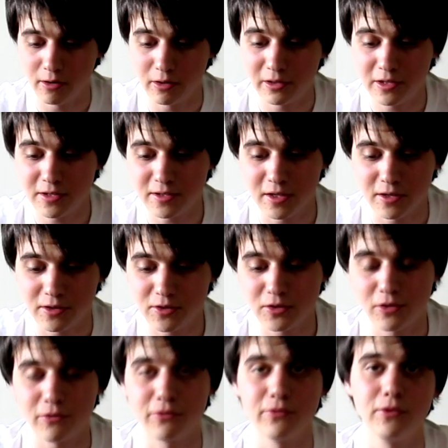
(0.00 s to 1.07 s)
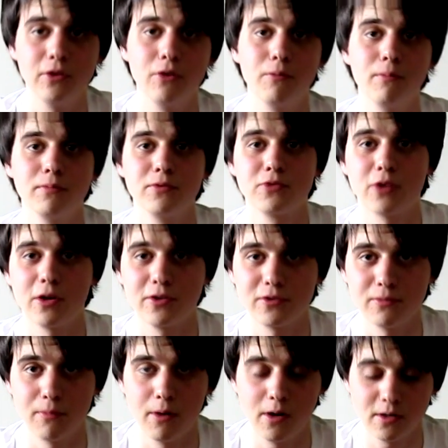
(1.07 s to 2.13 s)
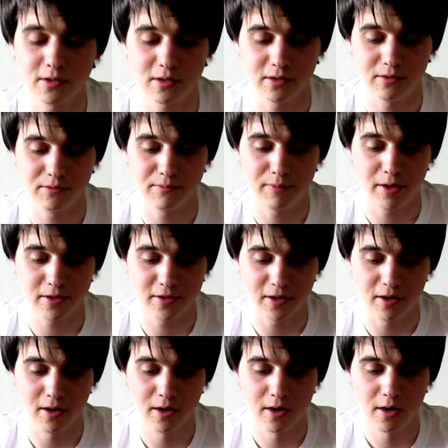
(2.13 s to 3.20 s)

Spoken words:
or at least they should have, you know, tried to mask it better.